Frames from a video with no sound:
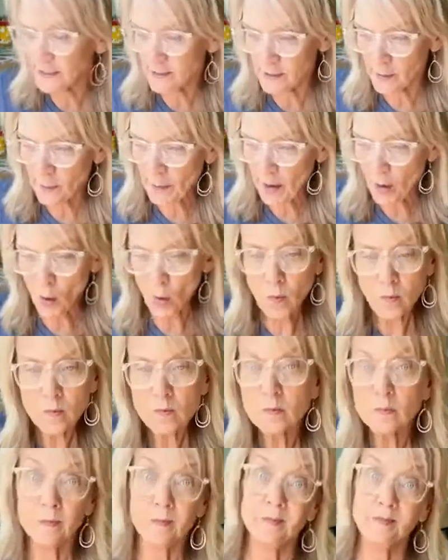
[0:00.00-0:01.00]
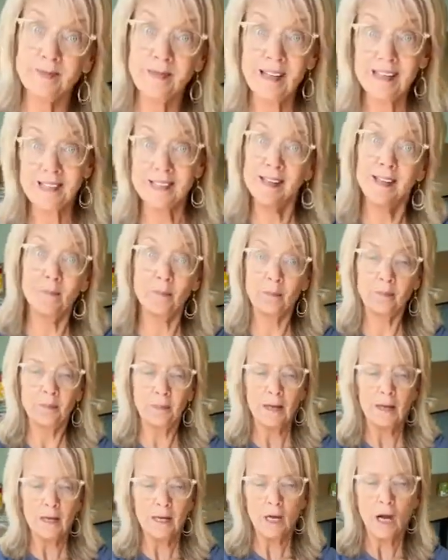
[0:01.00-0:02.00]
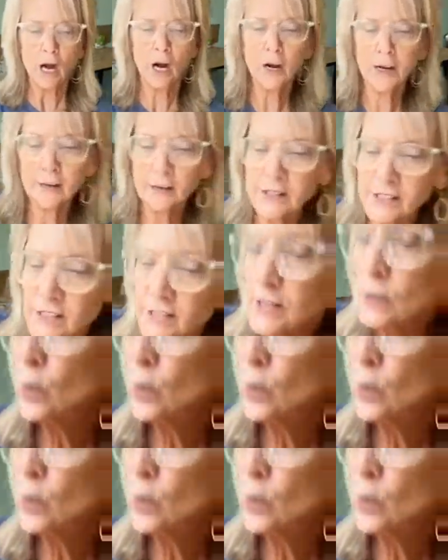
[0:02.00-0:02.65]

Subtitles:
is the bow. That's it. All right, let's